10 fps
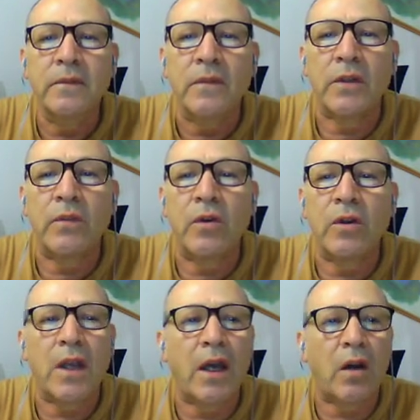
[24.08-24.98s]
These words
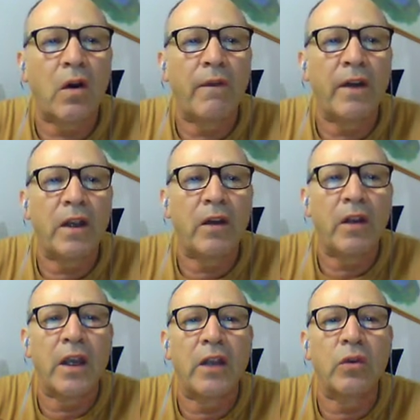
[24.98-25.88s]
are often
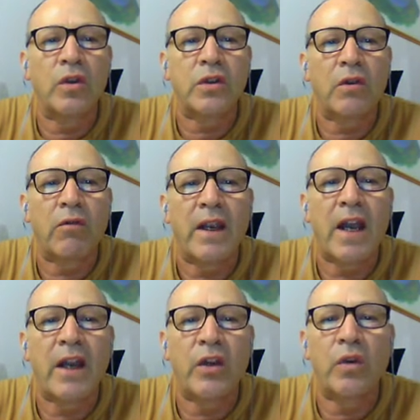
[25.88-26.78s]
created to describe
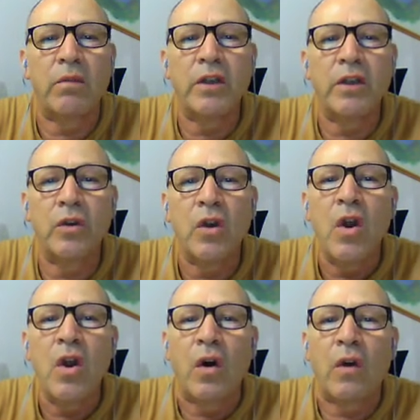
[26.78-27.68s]
a new invention
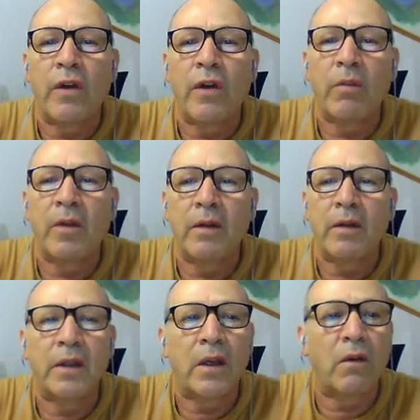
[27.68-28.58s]
or phenomenon
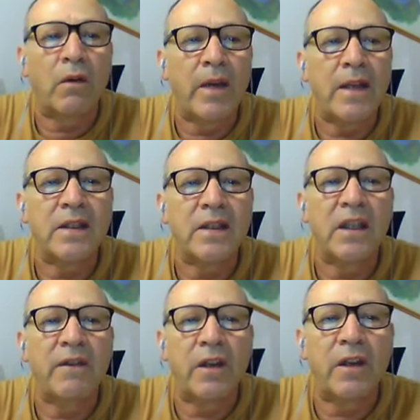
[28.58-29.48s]
that combines the
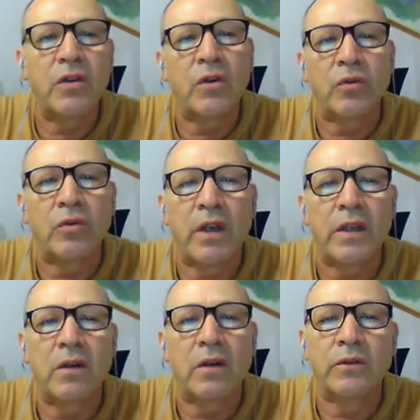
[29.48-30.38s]
definition or
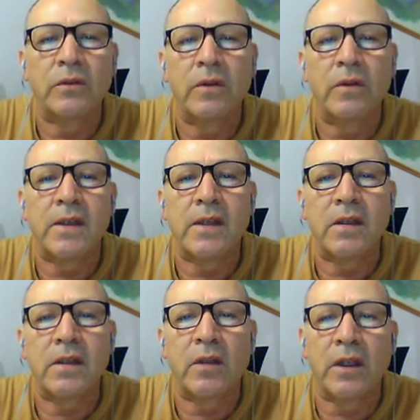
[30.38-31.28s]
traits of two
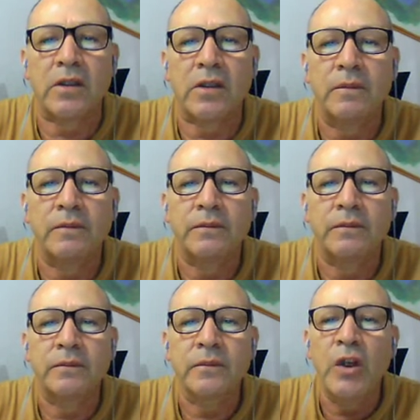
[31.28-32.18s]
existing things.
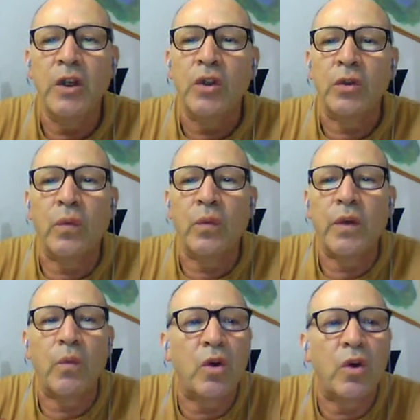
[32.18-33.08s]
Two free
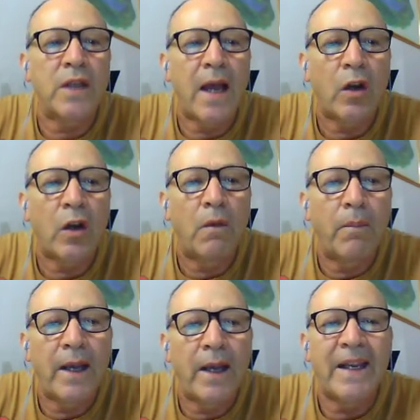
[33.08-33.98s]
words are
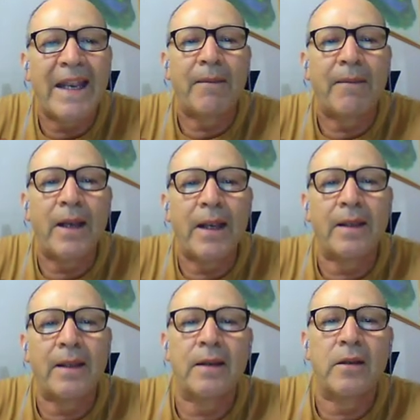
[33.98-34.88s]
combined and
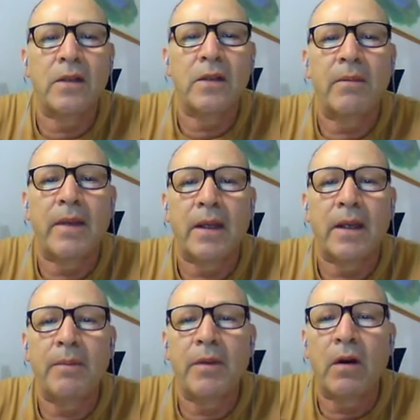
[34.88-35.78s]
blended, usually by
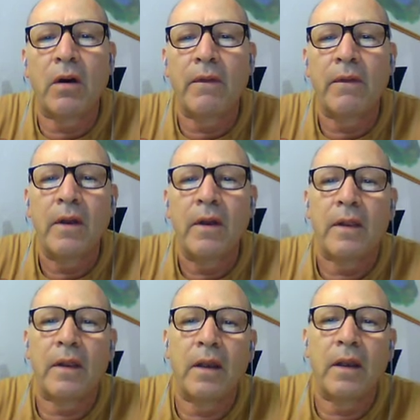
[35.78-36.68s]
clipping off
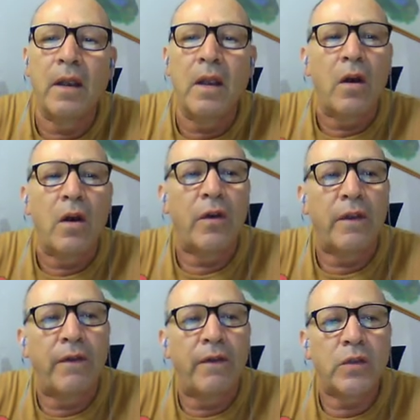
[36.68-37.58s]
the end of the
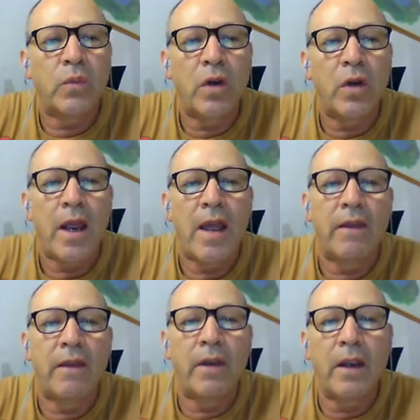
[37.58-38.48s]
first word and
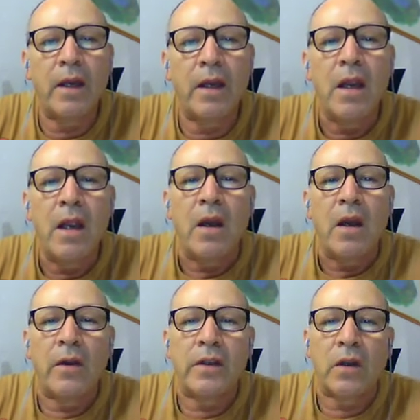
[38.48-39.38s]
the beginning
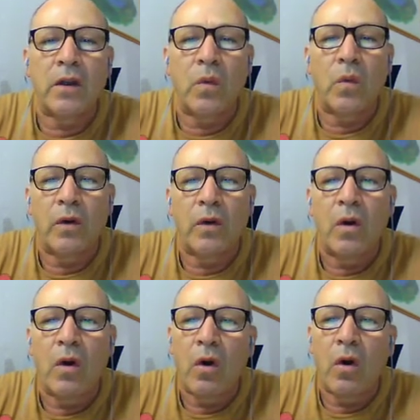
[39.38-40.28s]
of the second word,
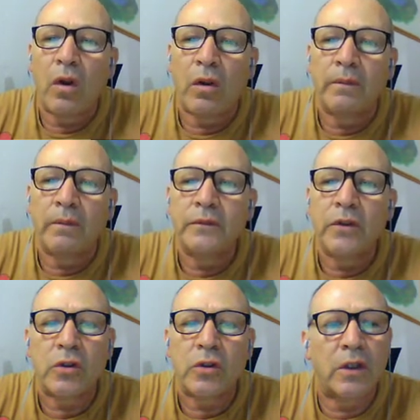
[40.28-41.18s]
although
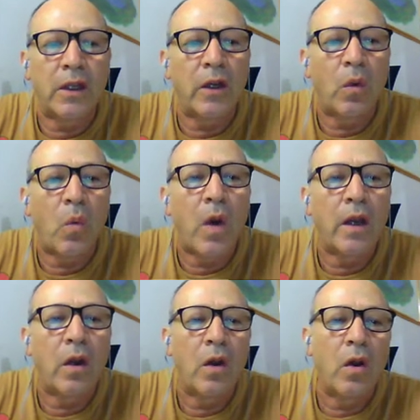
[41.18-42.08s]
sometimes
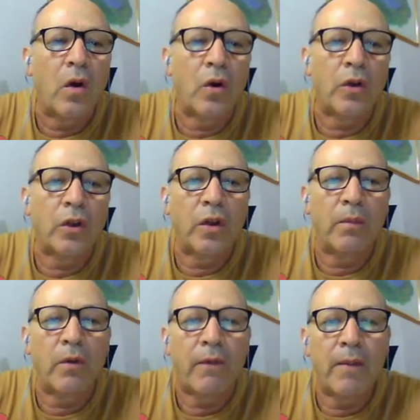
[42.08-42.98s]
one or the other
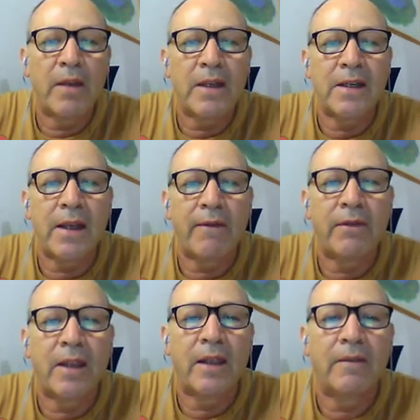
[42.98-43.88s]
morpheme is like
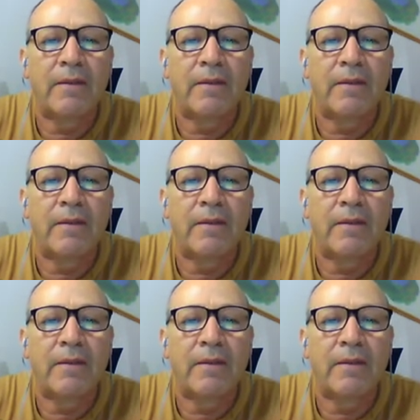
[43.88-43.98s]
that.